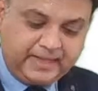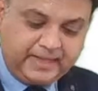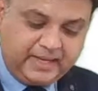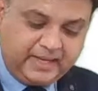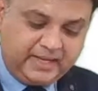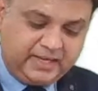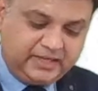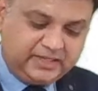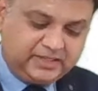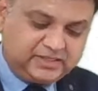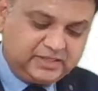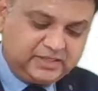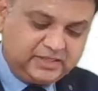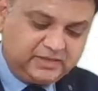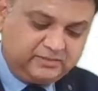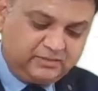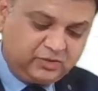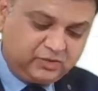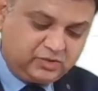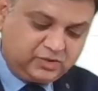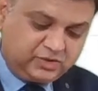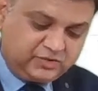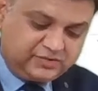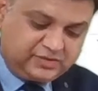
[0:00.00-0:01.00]
It is an
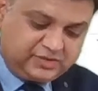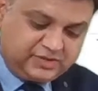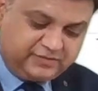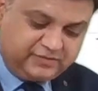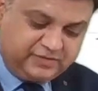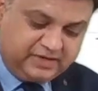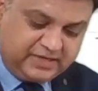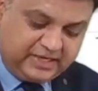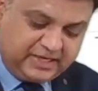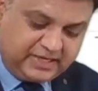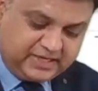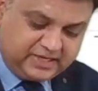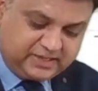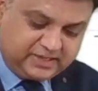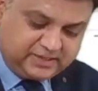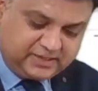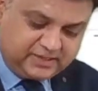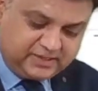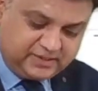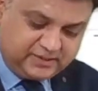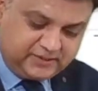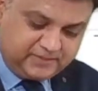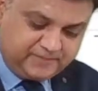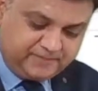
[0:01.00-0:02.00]
amount of 7
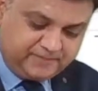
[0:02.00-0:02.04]
lakhs.